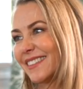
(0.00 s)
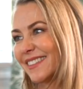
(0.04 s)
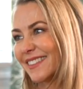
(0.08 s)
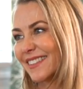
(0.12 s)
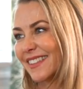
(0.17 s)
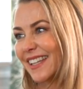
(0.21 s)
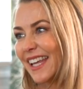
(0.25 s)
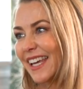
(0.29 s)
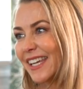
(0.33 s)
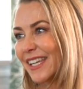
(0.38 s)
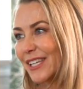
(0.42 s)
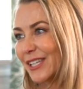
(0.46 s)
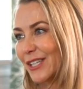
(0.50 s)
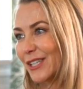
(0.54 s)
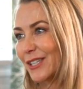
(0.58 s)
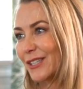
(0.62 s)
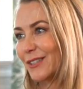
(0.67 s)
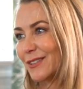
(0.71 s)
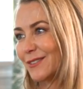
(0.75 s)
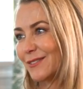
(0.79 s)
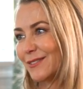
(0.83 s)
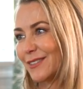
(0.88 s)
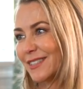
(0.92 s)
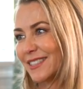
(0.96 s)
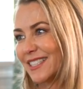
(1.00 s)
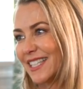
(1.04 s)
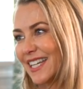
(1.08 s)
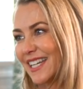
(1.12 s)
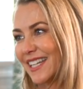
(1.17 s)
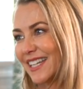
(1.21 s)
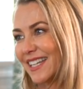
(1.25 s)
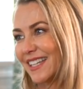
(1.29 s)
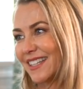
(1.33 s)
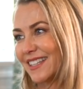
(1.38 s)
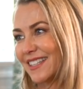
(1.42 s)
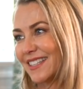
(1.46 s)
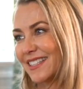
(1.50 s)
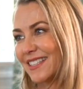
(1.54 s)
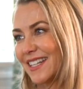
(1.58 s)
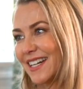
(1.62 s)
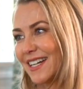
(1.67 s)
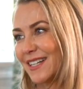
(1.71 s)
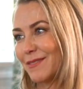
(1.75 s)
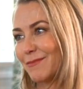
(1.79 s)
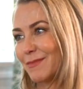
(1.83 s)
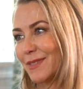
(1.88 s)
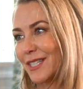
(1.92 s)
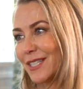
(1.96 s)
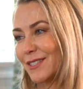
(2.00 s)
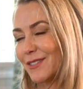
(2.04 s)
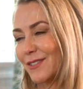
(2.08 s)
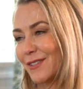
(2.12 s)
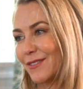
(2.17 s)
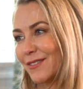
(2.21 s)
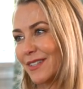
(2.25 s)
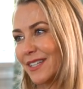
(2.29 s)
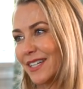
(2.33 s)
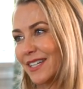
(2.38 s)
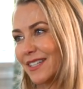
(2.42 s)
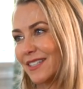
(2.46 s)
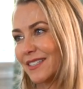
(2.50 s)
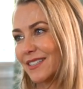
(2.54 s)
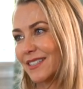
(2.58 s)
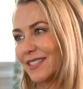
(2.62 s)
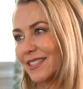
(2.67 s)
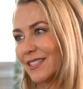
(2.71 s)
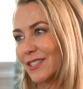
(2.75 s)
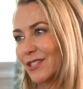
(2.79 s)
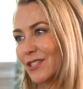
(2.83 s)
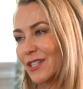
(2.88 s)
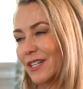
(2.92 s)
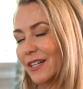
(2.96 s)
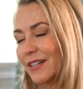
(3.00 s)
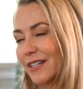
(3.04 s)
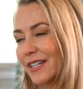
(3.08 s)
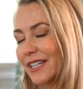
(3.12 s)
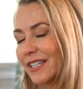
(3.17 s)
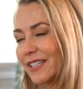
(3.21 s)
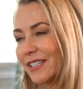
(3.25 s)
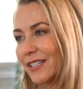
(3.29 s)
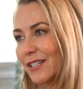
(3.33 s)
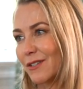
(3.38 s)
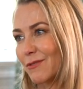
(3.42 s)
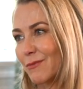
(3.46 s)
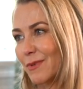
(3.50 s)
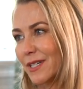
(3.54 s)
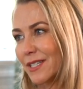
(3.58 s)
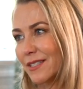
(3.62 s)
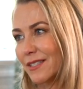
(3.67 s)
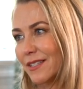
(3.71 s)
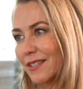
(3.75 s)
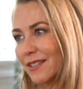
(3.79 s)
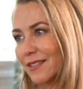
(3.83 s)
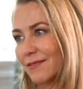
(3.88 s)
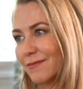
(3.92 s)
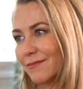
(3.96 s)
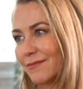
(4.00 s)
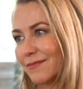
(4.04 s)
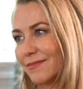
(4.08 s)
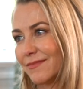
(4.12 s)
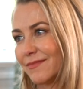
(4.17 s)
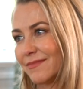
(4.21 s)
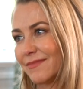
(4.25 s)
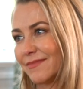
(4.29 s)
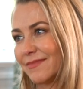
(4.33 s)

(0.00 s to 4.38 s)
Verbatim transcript: Thank you for taking the time of to do course. this and sharing your wisdom.